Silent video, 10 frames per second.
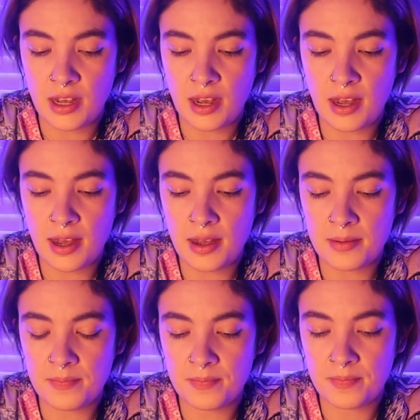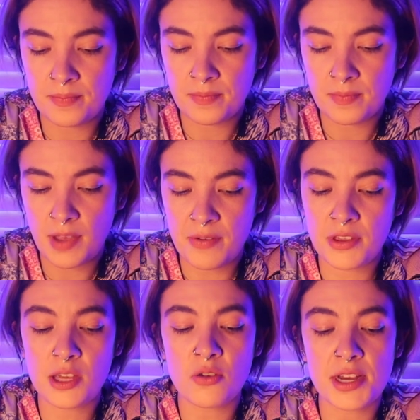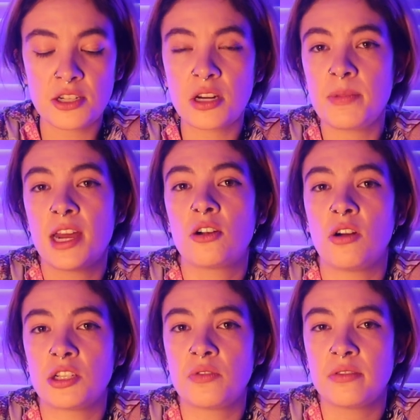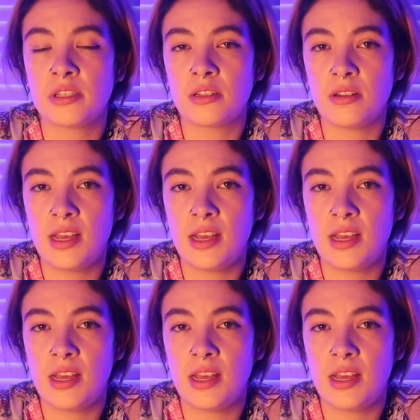I feel like you guys are going to be at a crossroads